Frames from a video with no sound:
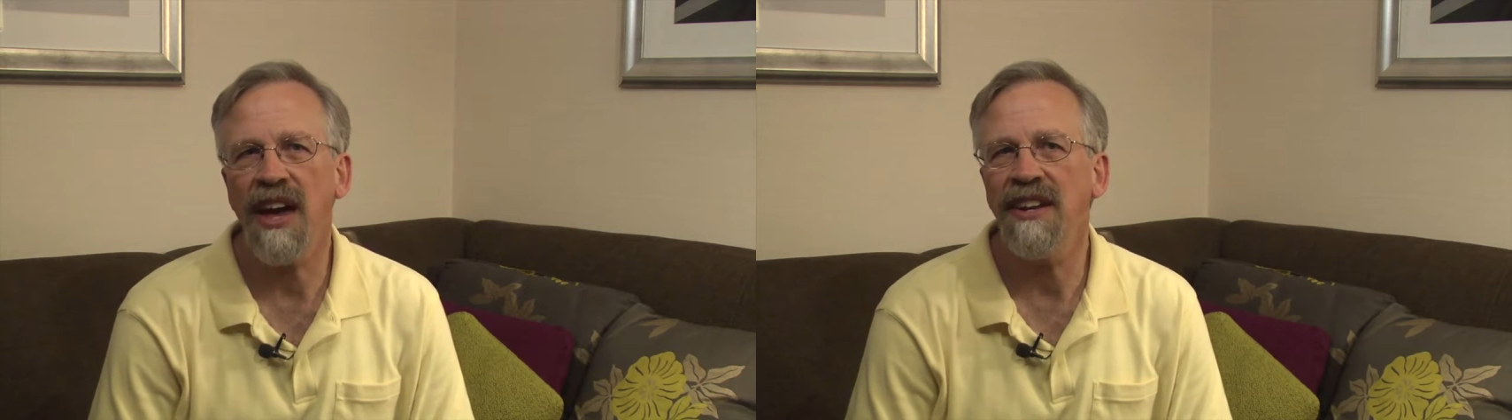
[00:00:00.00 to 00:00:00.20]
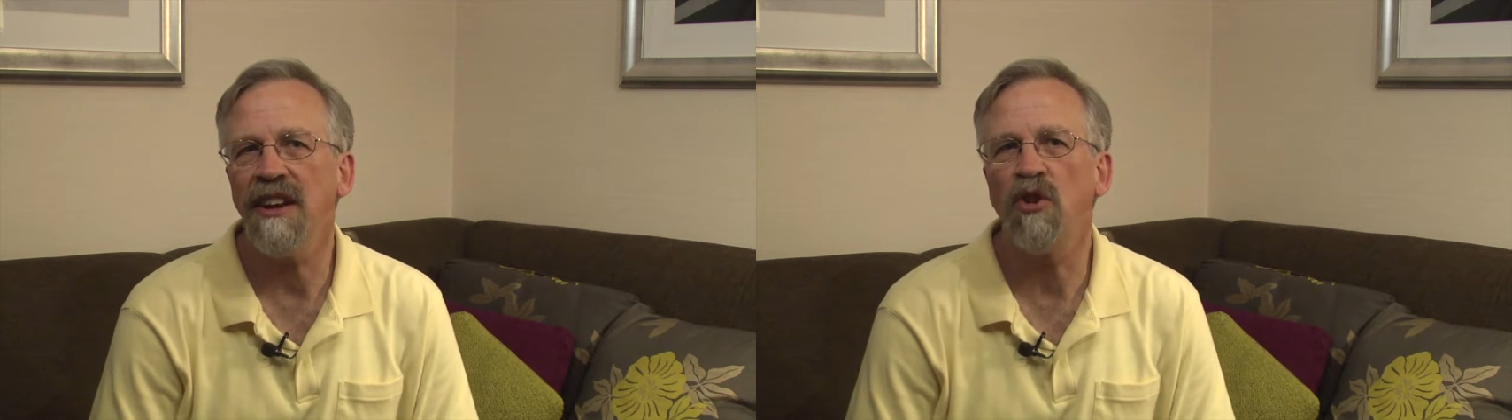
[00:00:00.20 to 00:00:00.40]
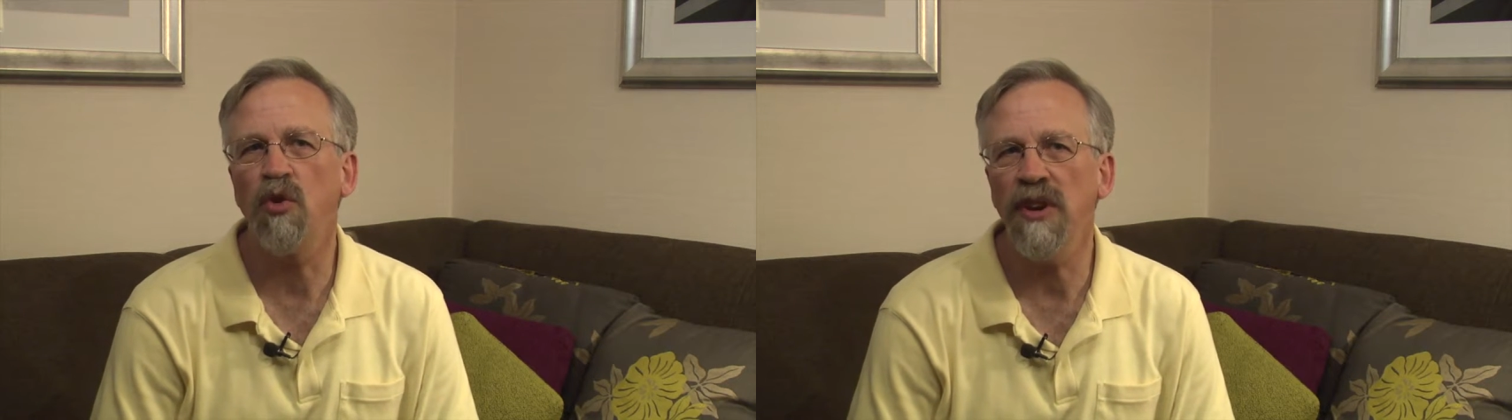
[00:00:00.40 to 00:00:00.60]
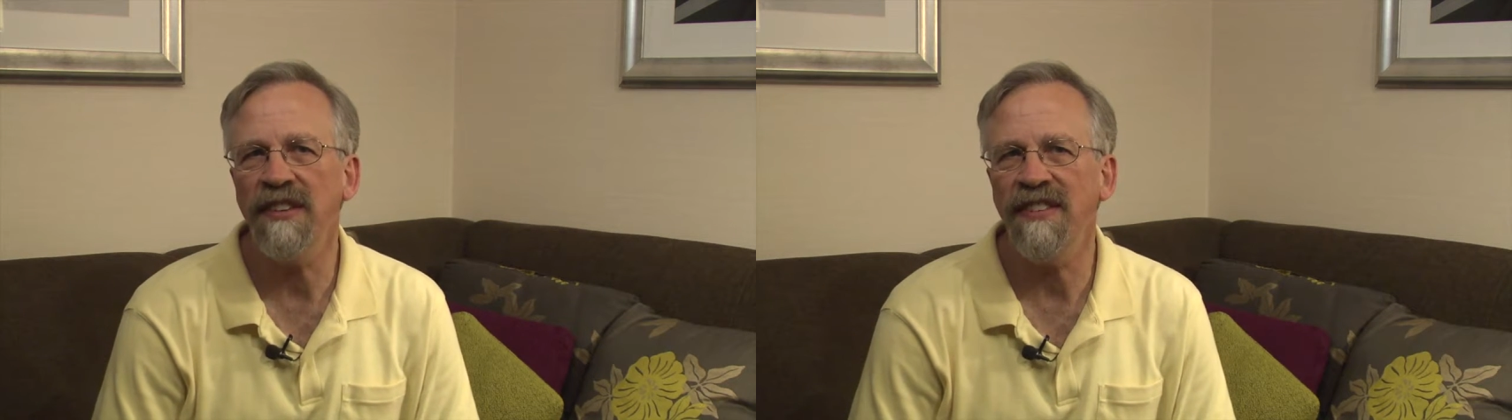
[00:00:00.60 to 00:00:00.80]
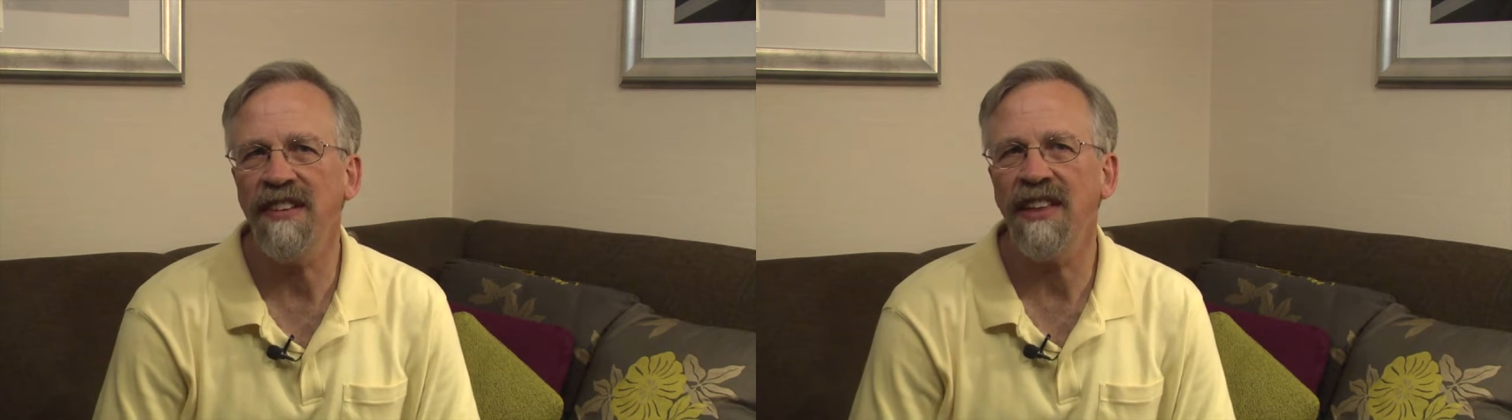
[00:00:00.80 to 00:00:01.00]
and
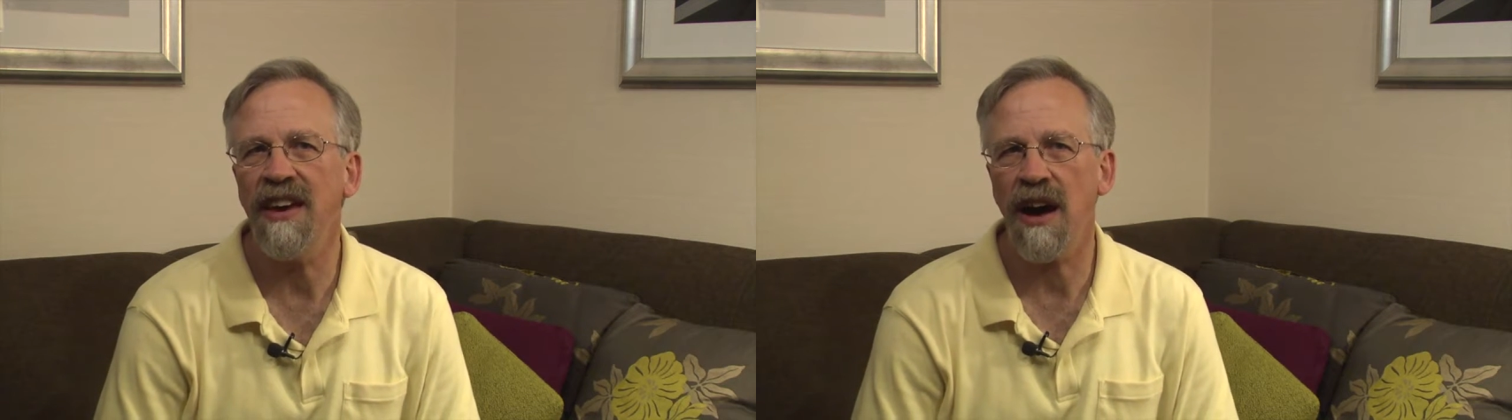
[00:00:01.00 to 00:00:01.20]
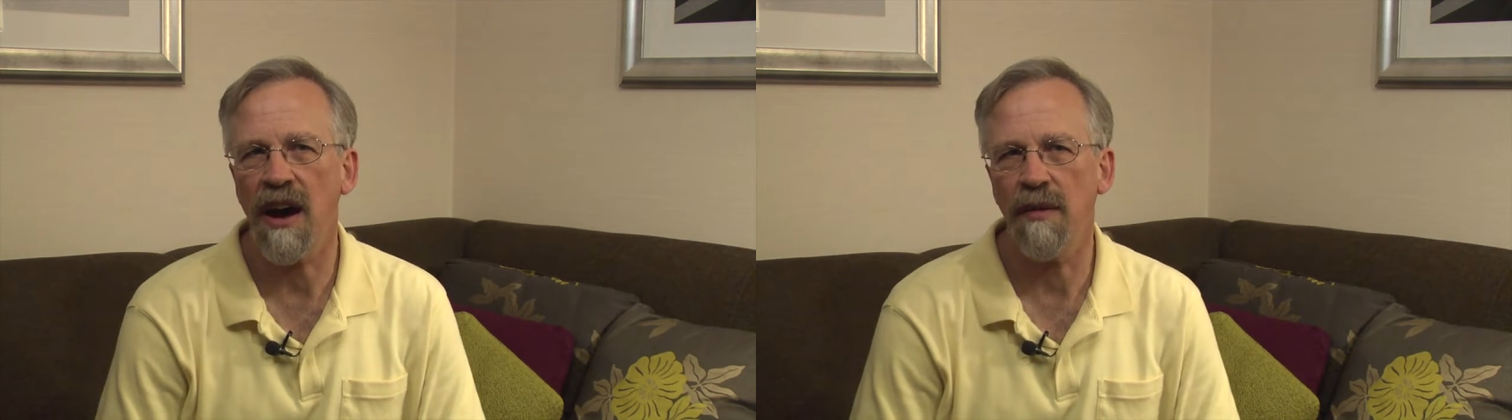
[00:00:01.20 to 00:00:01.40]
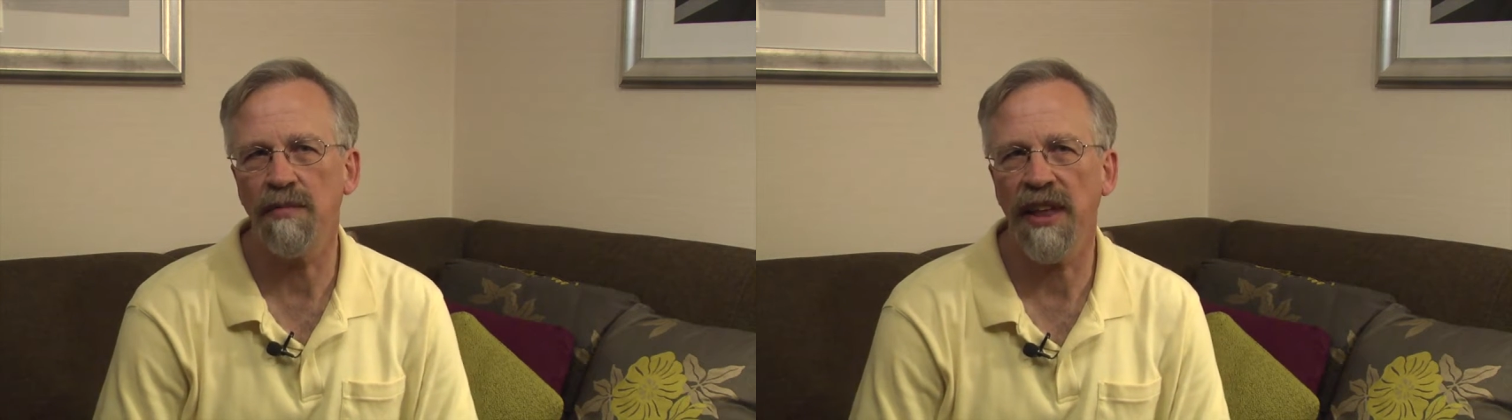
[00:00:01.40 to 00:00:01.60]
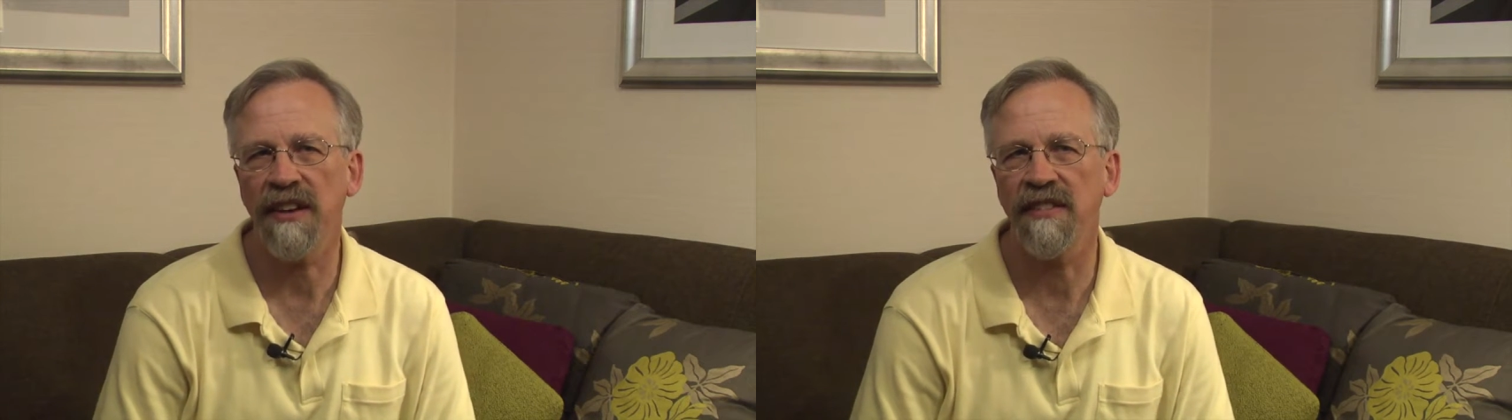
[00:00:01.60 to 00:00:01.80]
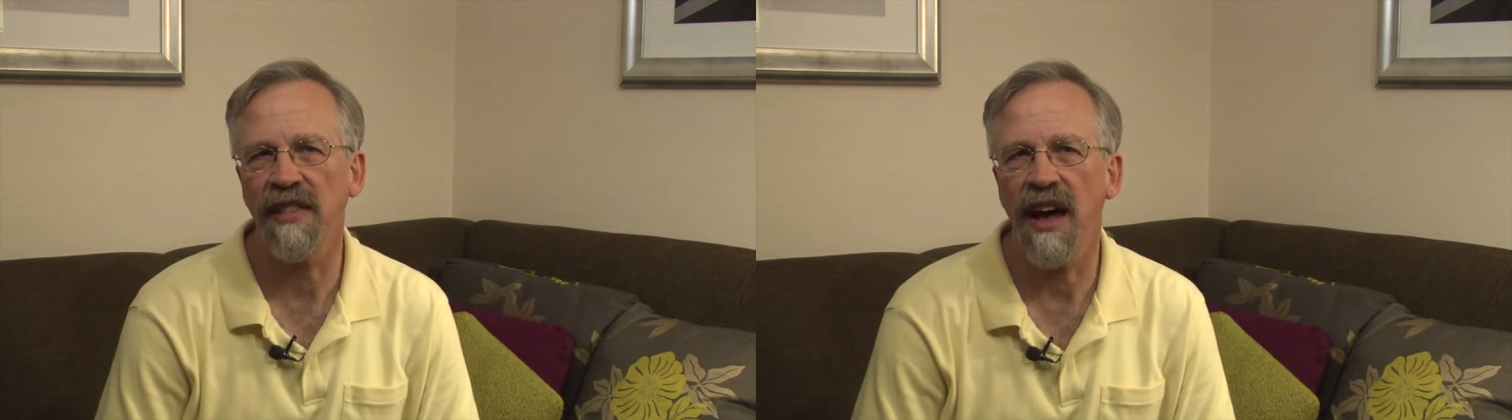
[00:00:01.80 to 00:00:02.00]
increasingly complex